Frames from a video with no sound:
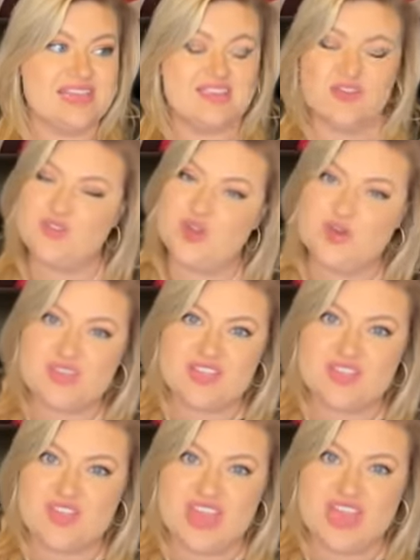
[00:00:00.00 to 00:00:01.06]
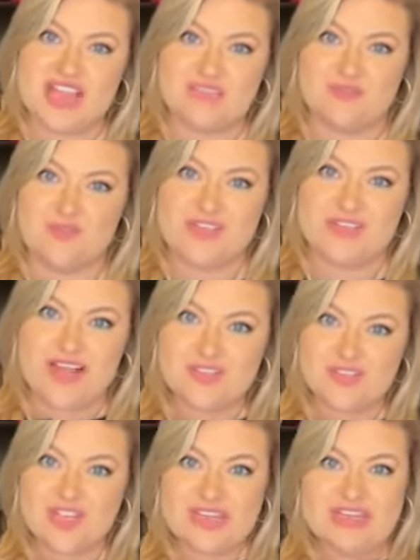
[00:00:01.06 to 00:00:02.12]
There's no such thing as a free
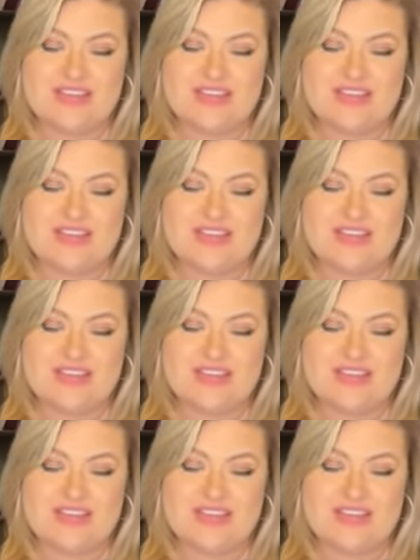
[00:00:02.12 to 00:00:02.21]
lunch.